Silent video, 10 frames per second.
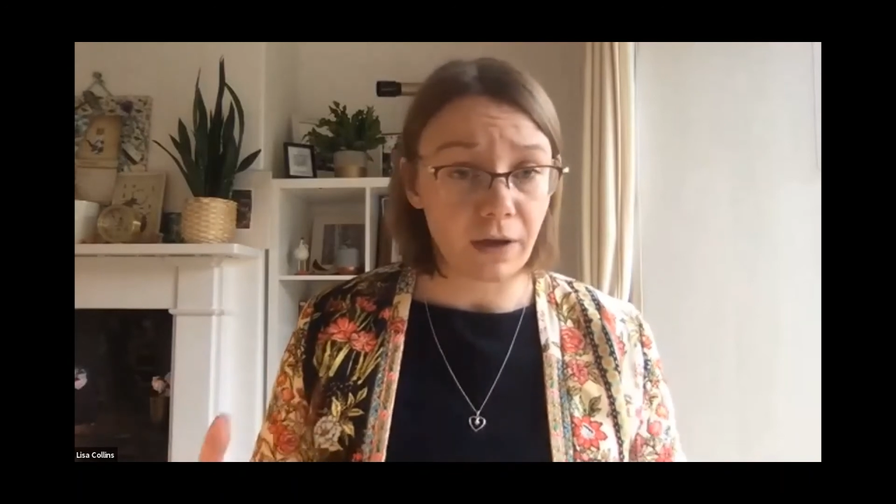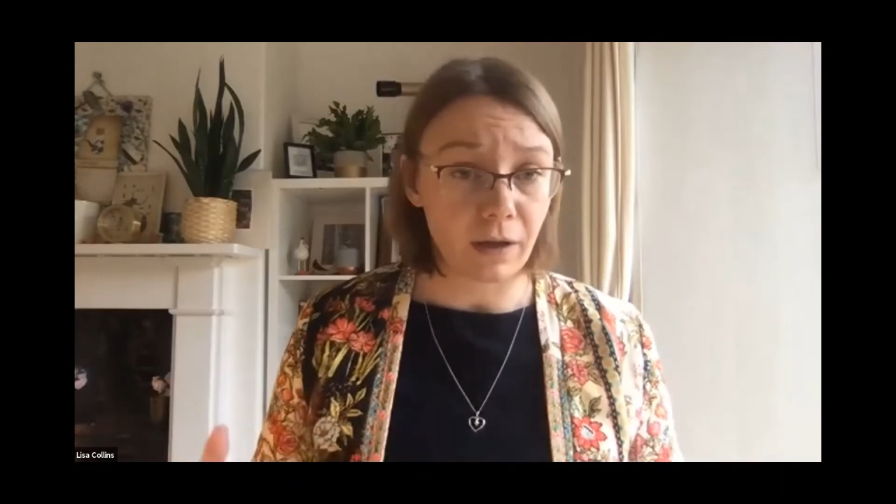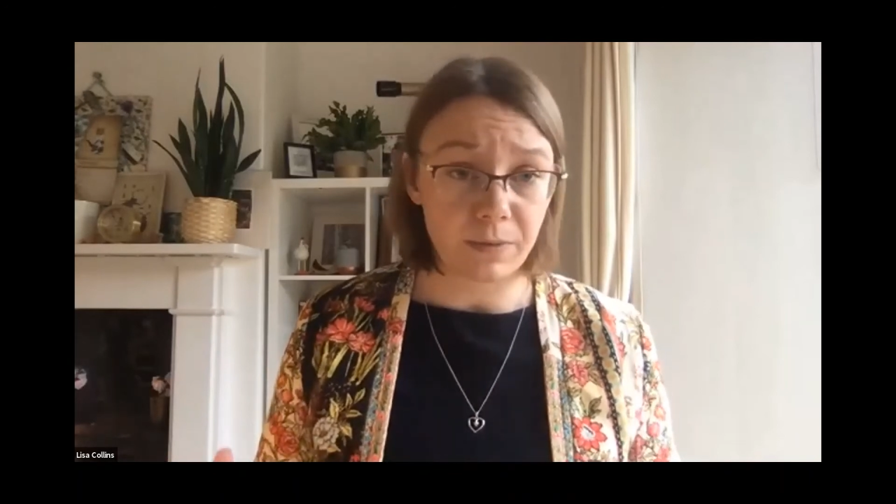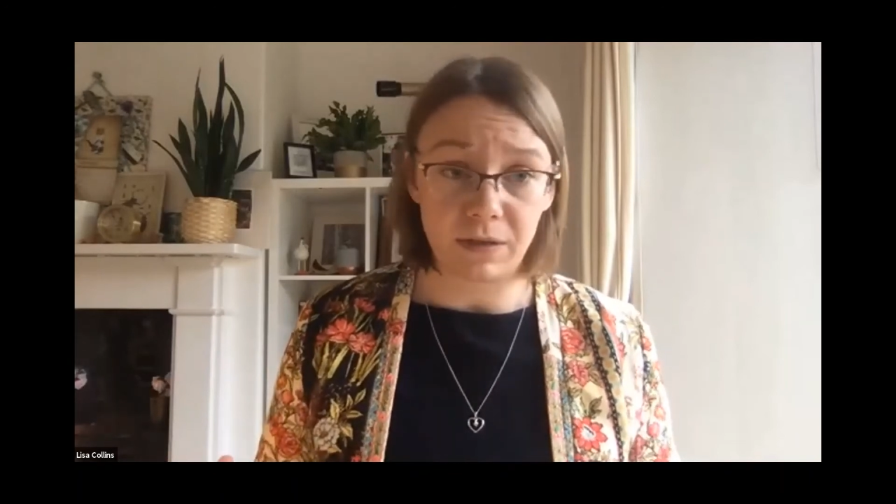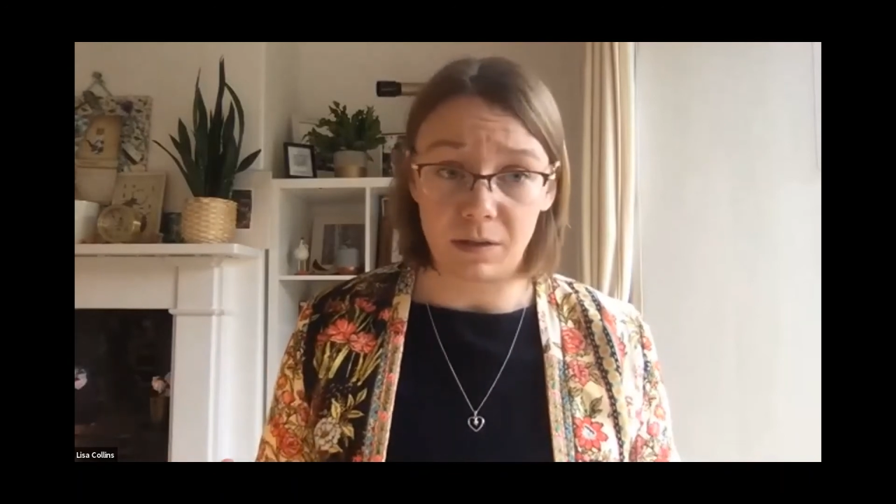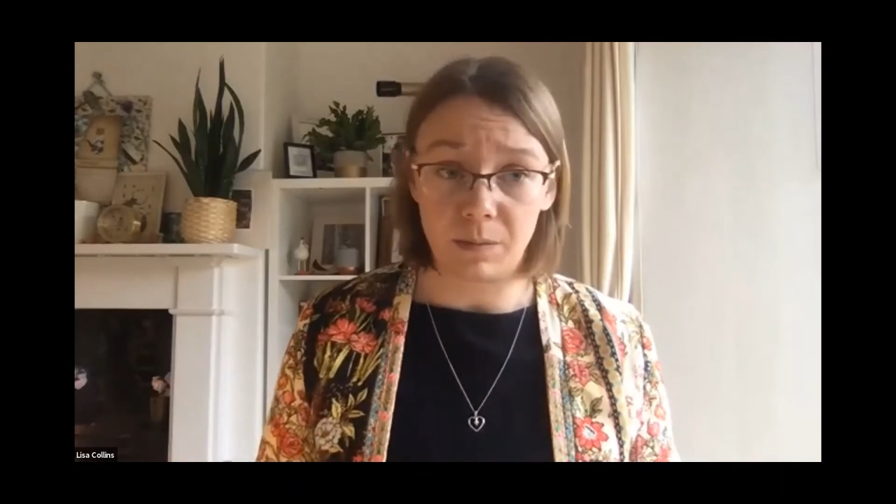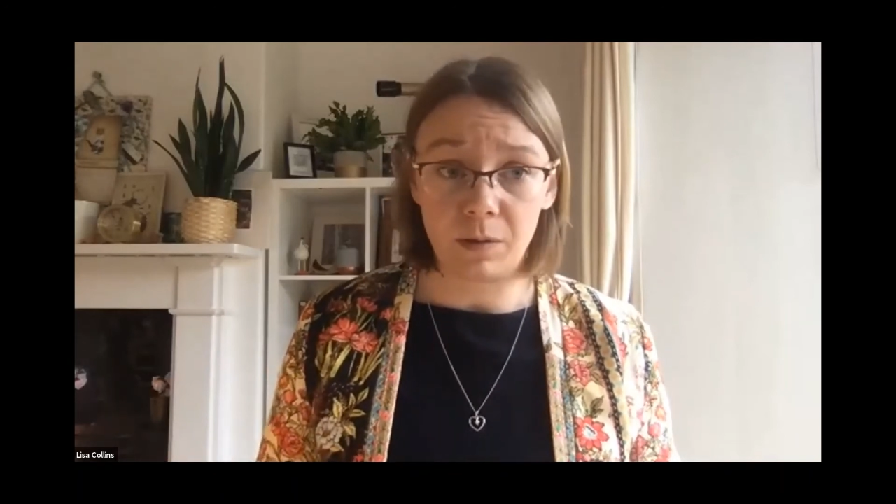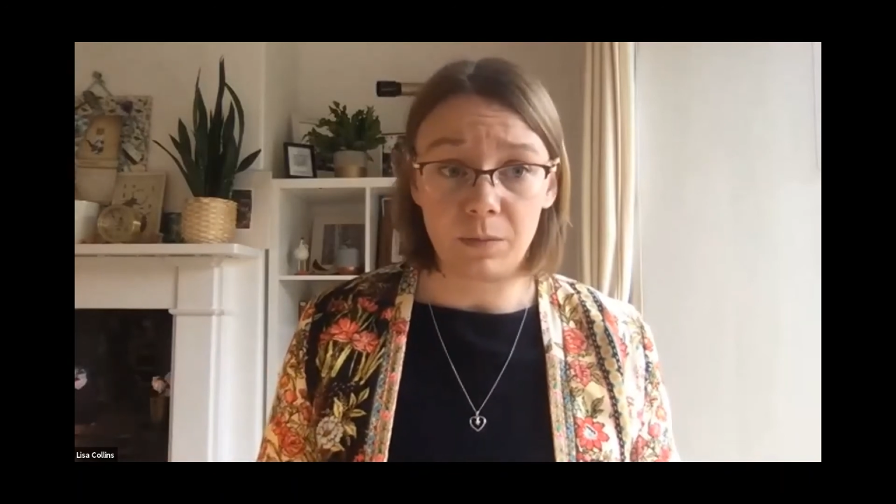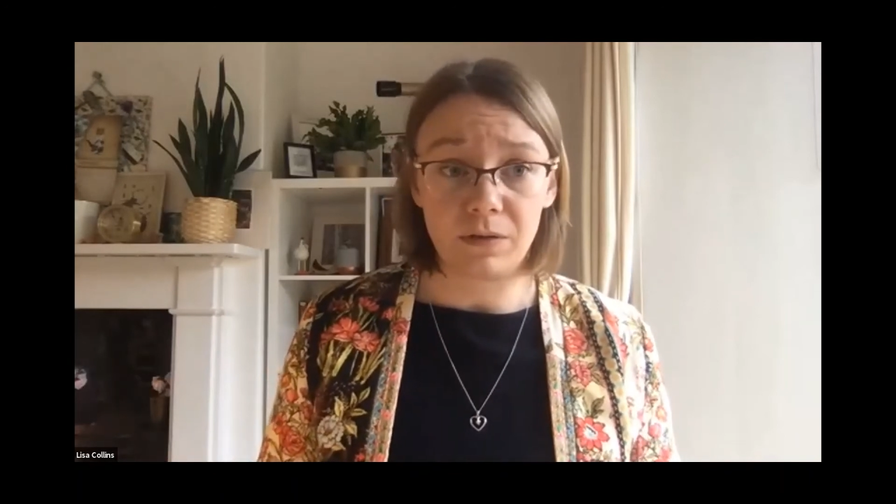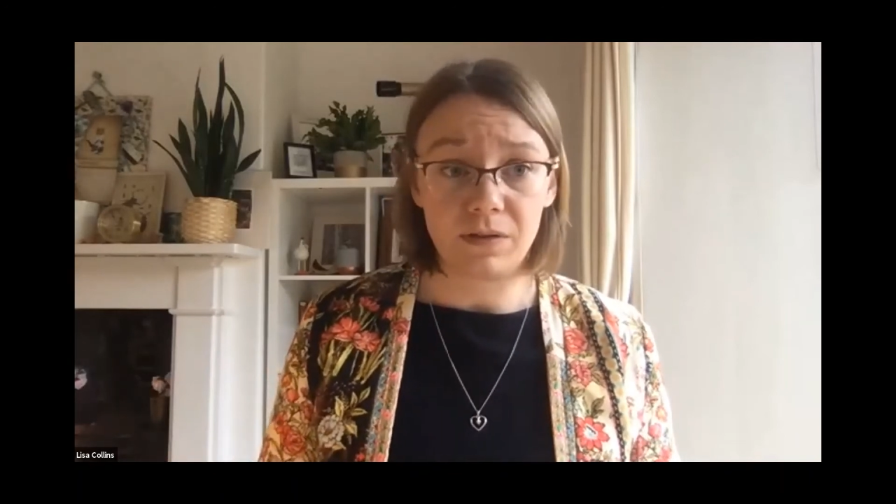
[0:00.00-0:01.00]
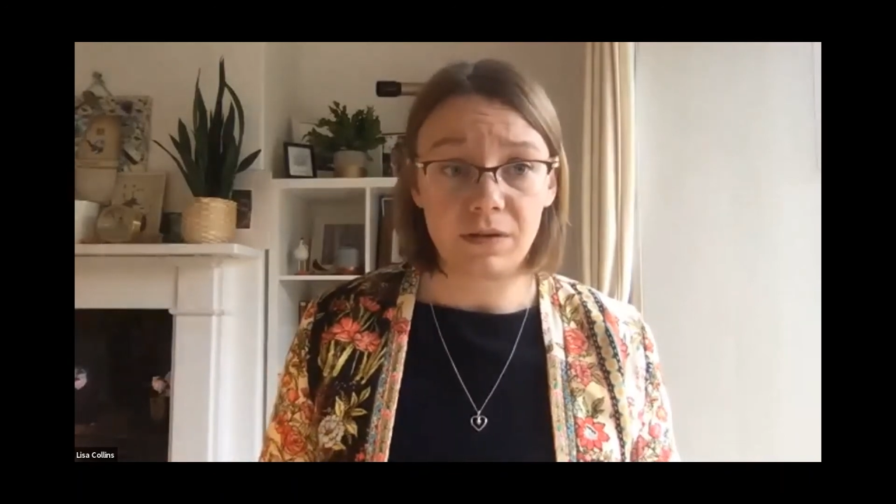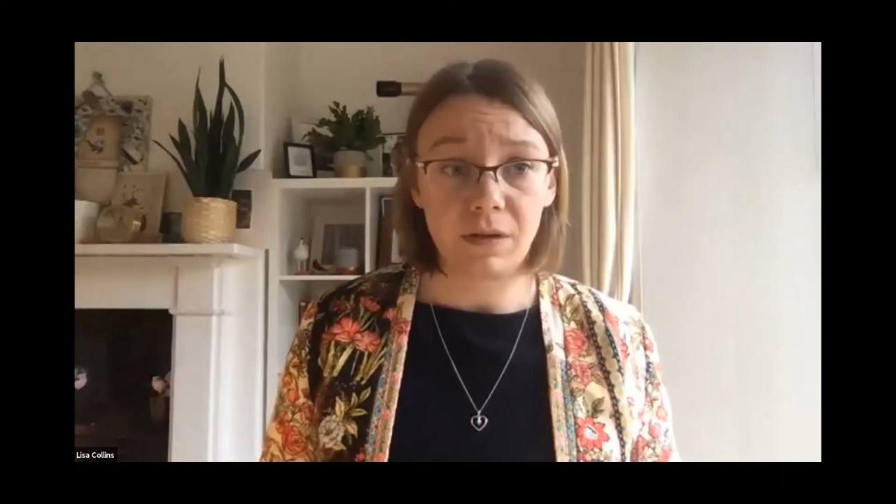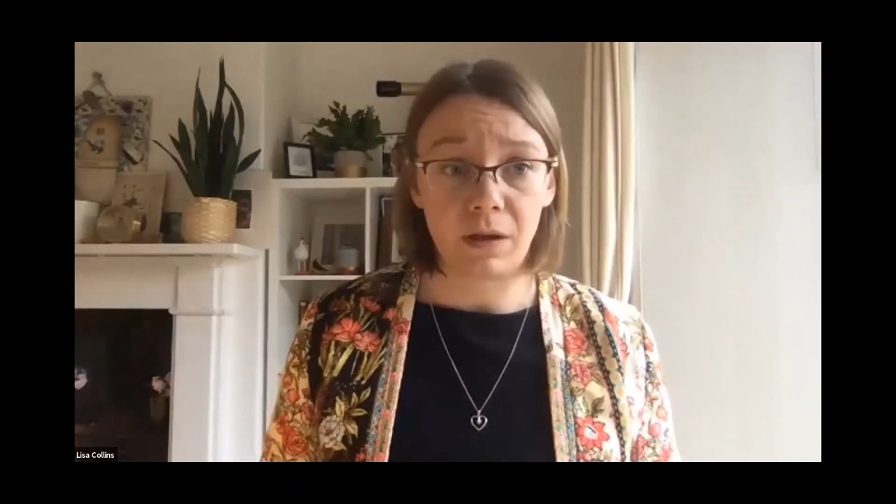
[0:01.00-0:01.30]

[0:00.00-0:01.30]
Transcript: gaps at the moment,